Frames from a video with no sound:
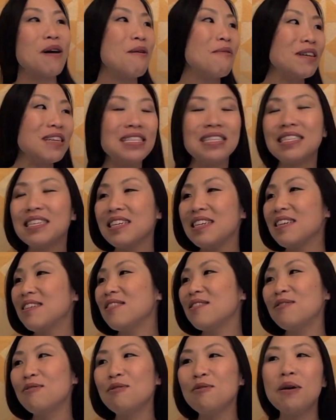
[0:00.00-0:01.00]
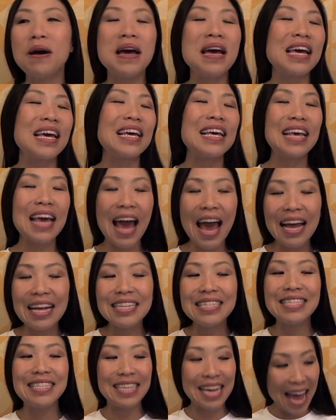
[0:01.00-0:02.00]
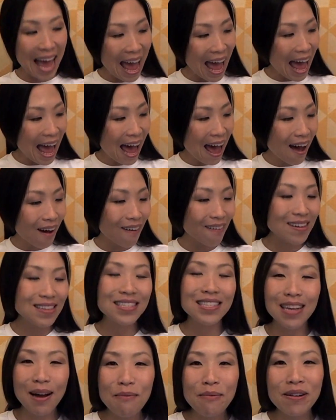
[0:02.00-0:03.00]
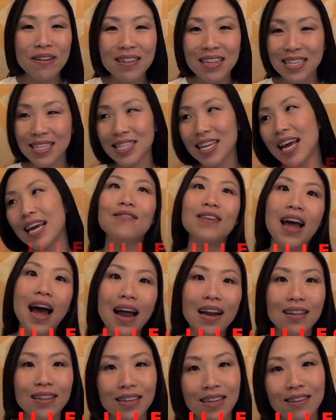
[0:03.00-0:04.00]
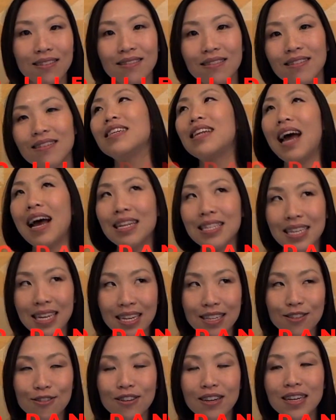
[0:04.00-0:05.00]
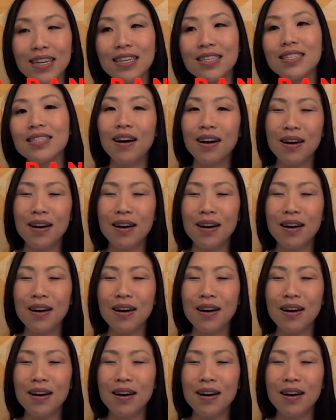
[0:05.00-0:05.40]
I want to see you getting down somewhere that's like not illegal, not dangerous.